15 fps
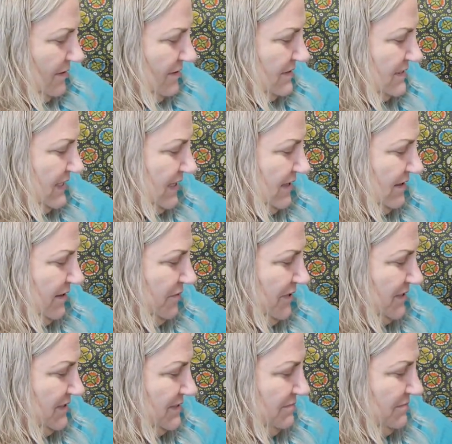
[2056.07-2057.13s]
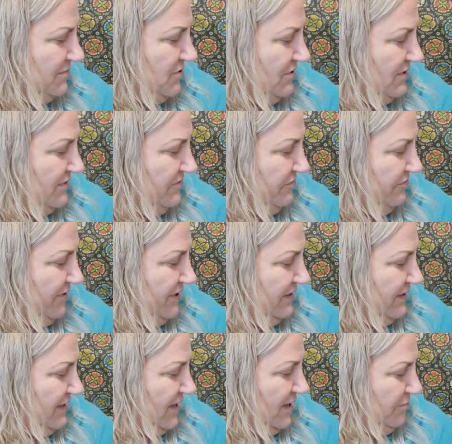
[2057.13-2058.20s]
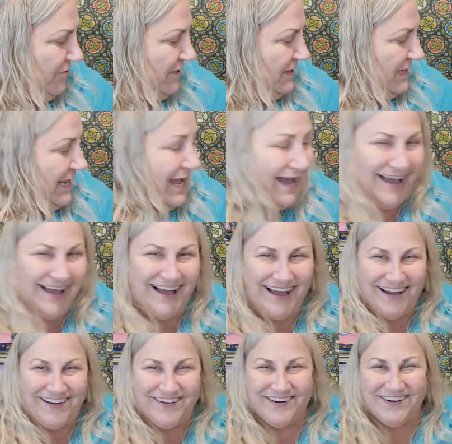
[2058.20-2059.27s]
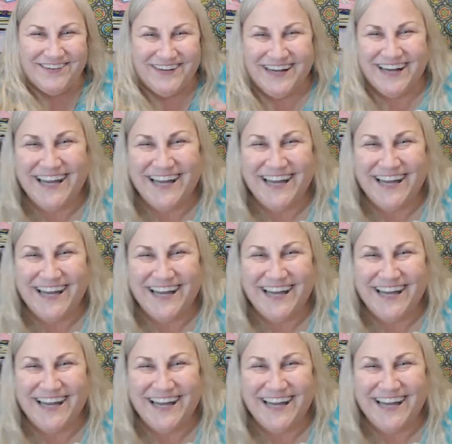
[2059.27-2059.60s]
See how I want some corn on the friggin' cob right now?